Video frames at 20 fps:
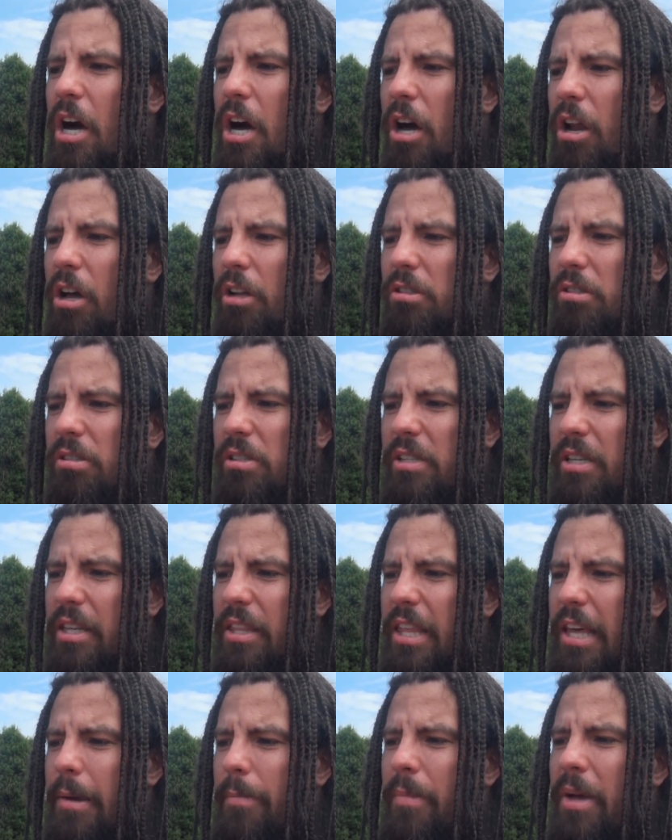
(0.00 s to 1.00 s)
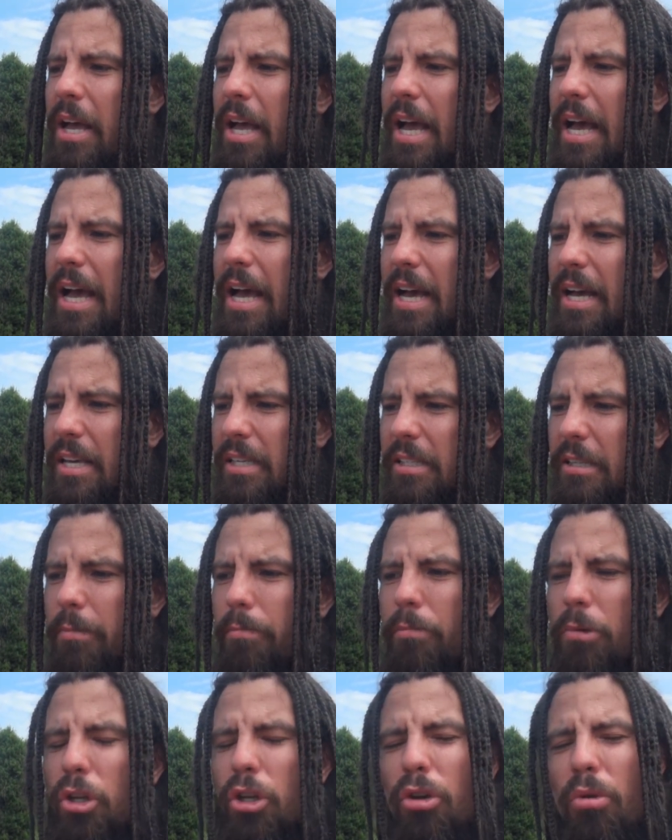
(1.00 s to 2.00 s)
I like to see them as
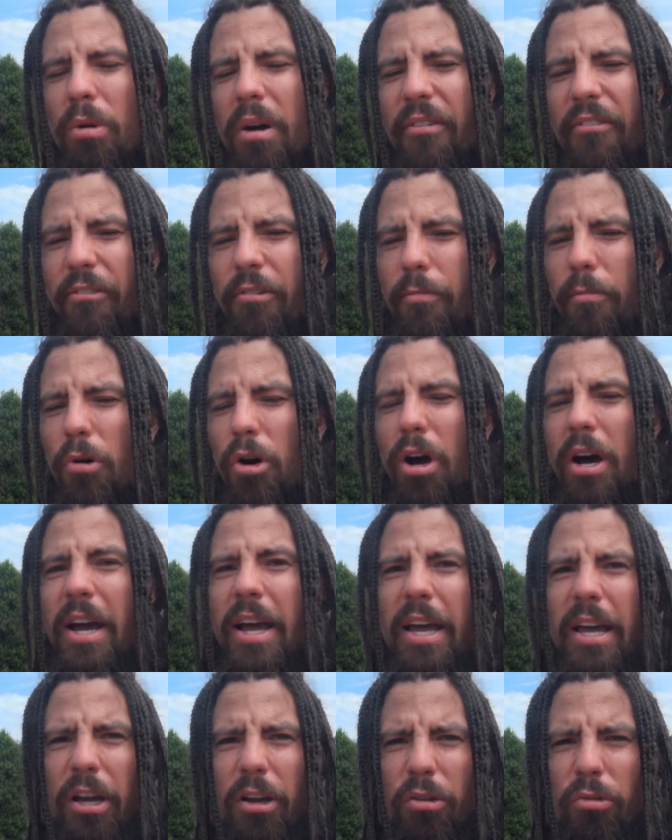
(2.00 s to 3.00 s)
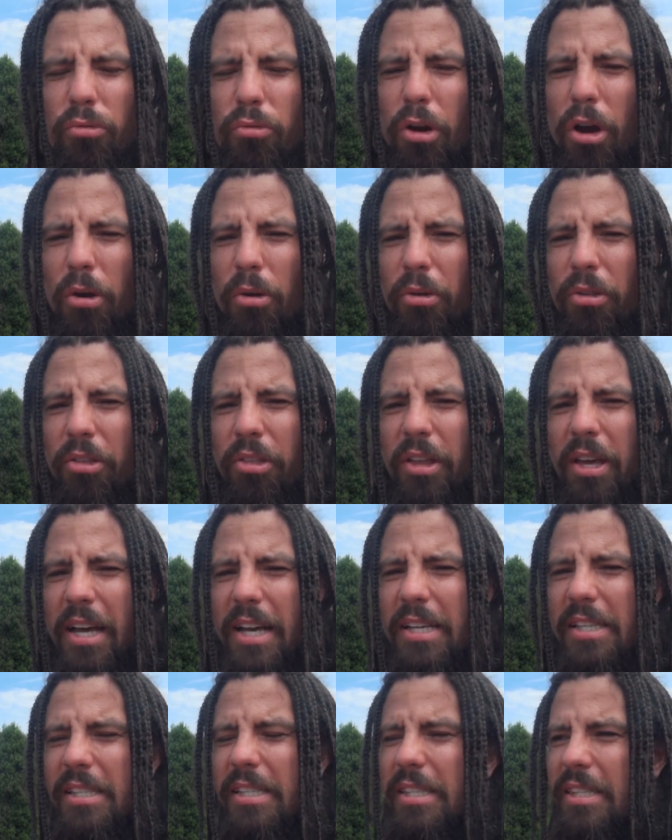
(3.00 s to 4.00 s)
manure for my growth,
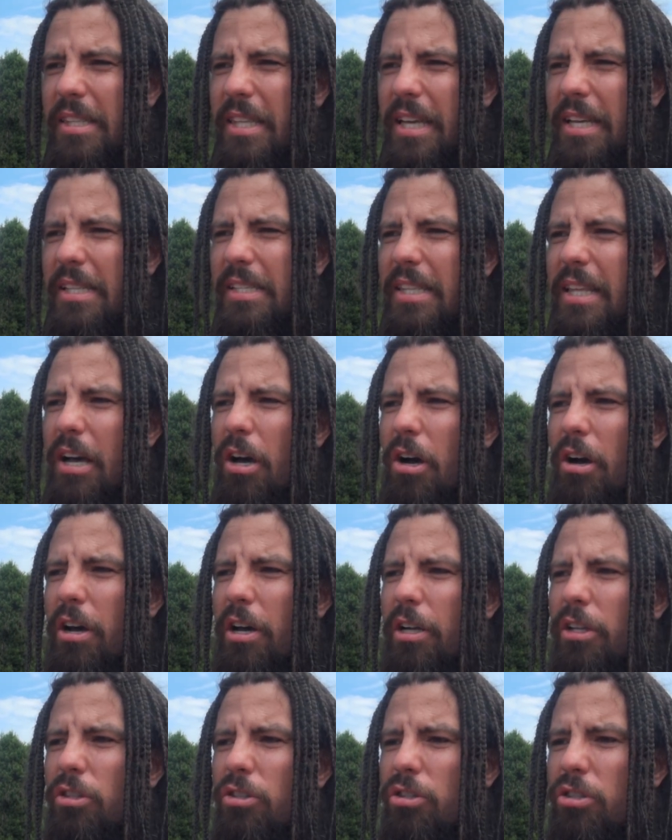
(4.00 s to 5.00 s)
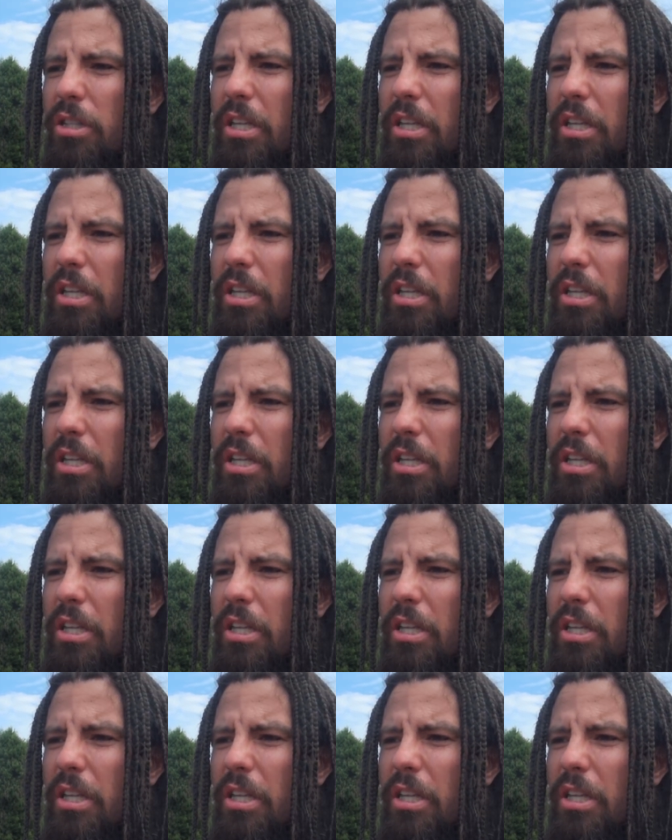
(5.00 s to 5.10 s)
as things that I